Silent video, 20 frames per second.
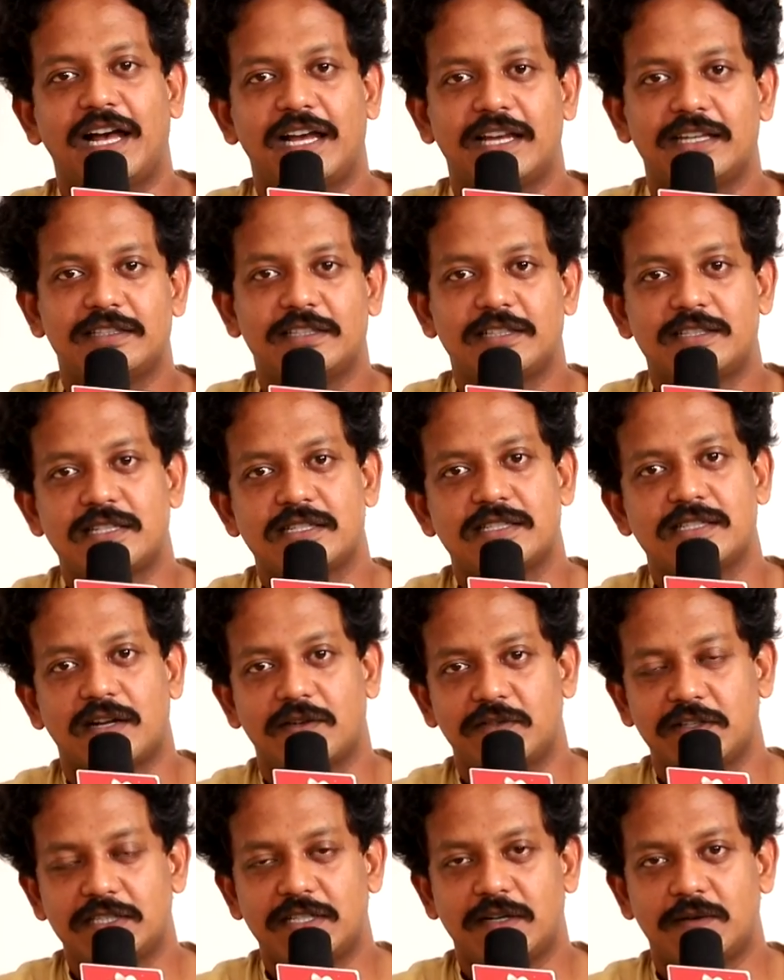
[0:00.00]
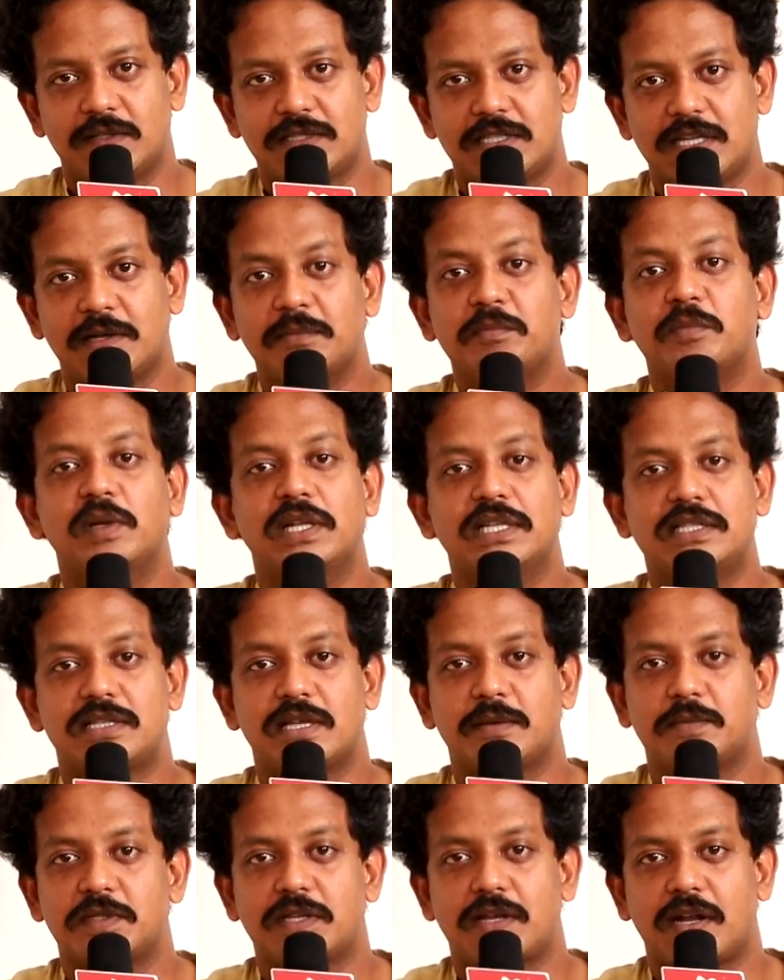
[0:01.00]
Hi, this is Ravindra Vijay. Please
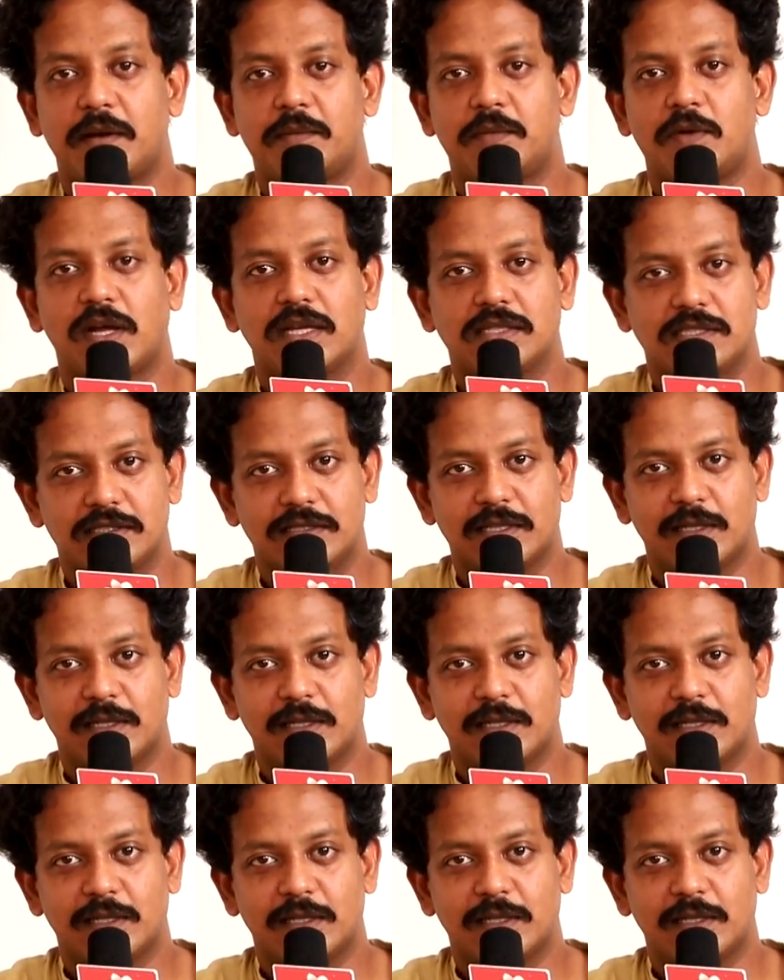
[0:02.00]
subscribe to IG